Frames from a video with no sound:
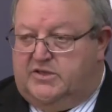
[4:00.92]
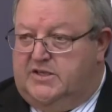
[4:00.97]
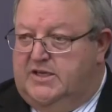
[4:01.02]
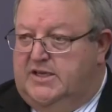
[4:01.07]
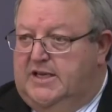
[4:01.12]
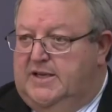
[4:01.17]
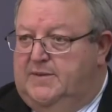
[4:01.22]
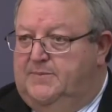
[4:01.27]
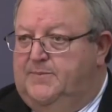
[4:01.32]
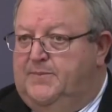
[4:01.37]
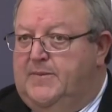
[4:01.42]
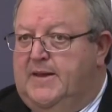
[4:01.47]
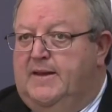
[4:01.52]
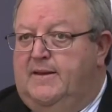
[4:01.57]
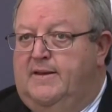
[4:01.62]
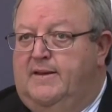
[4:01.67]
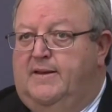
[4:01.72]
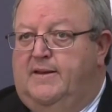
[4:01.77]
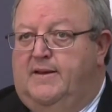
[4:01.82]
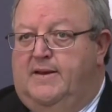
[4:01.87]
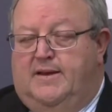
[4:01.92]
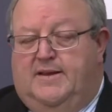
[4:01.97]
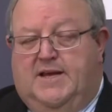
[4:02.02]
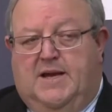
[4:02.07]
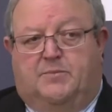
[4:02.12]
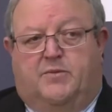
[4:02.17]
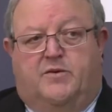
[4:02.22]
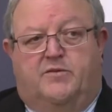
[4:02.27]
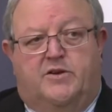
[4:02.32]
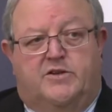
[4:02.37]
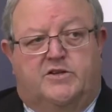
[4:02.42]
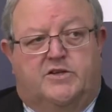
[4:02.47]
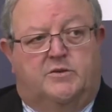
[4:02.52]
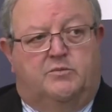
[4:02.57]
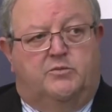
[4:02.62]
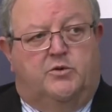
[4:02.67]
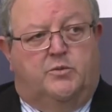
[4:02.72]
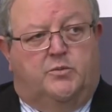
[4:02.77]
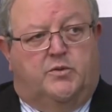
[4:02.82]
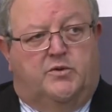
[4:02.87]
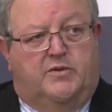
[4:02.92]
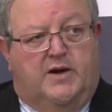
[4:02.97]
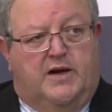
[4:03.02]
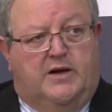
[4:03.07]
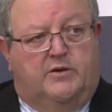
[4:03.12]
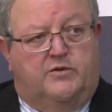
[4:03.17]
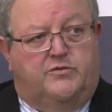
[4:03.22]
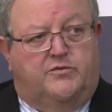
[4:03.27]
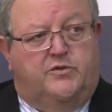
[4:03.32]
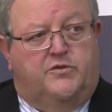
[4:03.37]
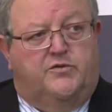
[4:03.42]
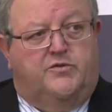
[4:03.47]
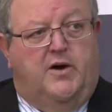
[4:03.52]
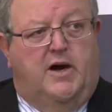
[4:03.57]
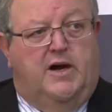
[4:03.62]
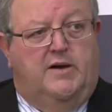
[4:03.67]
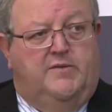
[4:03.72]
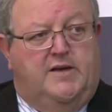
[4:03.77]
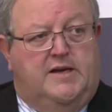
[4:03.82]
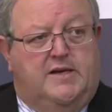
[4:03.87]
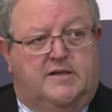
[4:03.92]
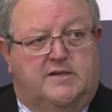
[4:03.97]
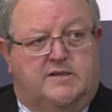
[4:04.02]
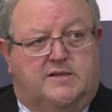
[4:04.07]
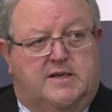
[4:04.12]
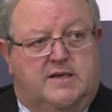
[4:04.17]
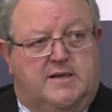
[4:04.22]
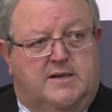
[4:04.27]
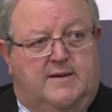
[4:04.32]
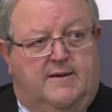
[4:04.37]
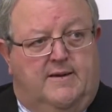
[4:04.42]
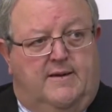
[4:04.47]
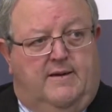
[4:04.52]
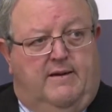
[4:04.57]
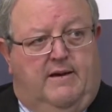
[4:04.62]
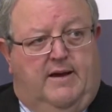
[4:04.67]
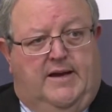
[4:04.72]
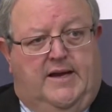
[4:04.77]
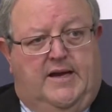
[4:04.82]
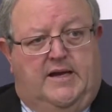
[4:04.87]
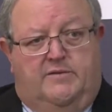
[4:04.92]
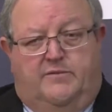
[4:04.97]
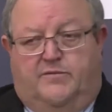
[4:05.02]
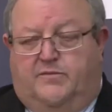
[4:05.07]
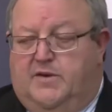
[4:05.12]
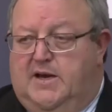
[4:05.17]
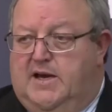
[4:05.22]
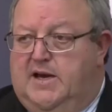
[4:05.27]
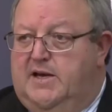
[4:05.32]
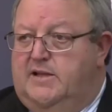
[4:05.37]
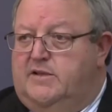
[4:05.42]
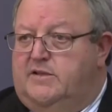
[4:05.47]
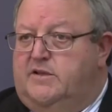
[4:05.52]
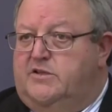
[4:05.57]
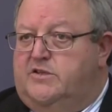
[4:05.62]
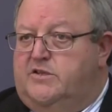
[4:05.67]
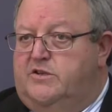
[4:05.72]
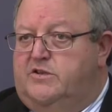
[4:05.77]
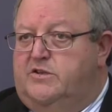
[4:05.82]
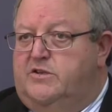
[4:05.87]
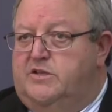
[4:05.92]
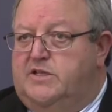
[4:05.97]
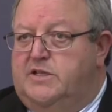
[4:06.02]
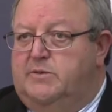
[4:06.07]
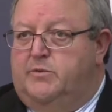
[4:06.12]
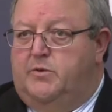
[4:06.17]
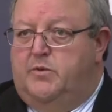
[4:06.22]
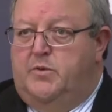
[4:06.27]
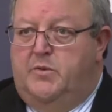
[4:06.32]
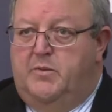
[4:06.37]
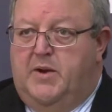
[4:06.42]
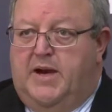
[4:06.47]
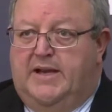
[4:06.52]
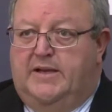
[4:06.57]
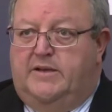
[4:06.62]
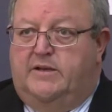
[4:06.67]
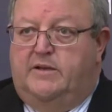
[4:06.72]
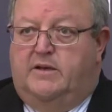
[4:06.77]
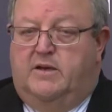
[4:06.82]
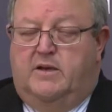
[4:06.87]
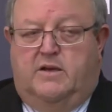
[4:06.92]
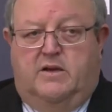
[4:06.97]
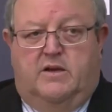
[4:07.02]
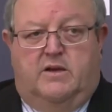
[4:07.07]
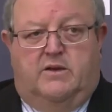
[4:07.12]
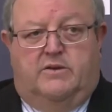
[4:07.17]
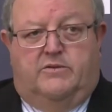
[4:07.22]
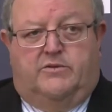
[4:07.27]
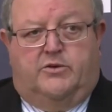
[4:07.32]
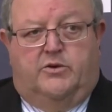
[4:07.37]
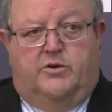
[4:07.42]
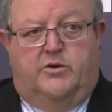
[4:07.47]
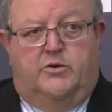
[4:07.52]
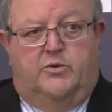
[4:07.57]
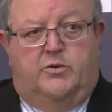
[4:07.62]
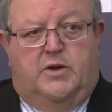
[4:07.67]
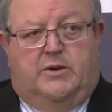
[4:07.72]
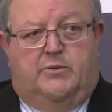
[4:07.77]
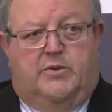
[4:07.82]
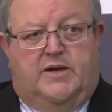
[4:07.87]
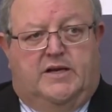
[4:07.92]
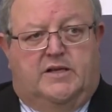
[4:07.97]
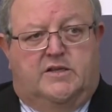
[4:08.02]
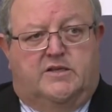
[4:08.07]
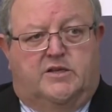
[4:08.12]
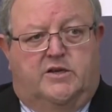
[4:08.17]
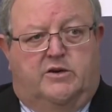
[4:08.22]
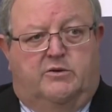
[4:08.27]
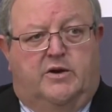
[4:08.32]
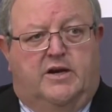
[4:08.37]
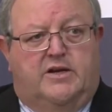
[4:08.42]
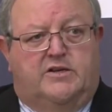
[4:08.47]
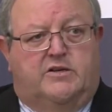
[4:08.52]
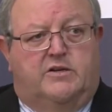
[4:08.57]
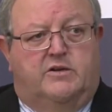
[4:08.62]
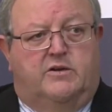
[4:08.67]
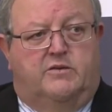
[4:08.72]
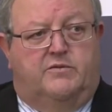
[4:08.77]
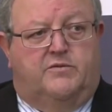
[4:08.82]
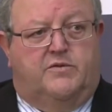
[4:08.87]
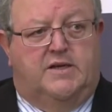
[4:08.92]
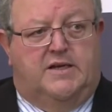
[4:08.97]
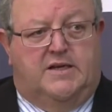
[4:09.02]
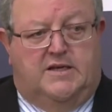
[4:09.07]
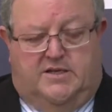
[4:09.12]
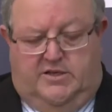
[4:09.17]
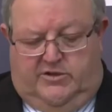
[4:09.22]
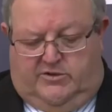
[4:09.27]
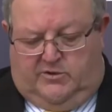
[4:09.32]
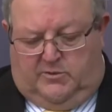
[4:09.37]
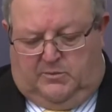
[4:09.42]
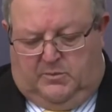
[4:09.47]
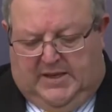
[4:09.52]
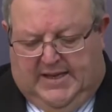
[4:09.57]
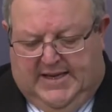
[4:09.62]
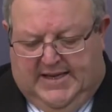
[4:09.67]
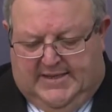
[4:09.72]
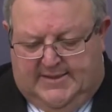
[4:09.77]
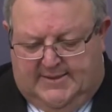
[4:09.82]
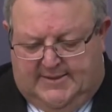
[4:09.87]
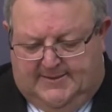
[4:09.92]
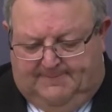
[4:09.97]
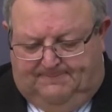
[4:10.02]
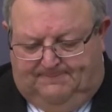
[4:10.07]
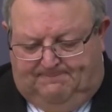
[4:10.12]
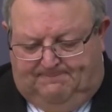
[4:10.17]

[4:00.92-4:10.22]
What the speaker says: City. And that provision will prevail for 5 years ahead of decisions that will be made through a reconsideration of the district plans.